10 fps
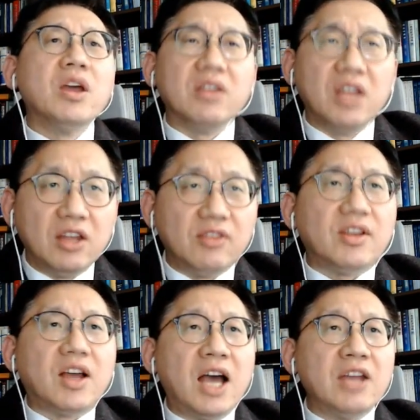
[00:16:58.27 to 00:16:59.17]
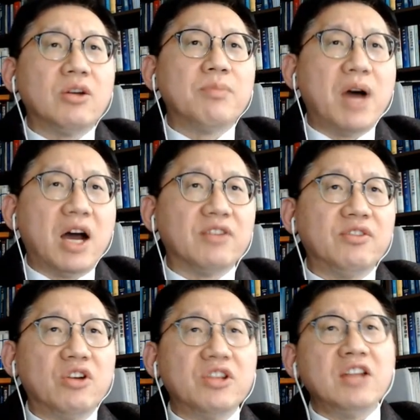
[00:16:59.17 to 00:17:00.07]
This
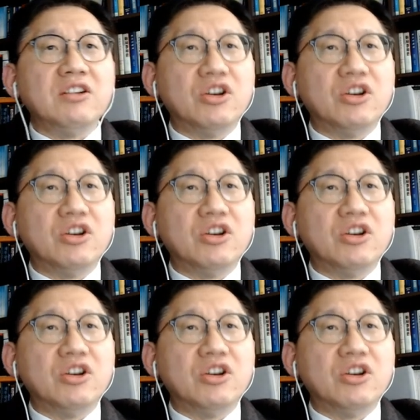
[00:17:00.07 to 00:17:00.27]
policy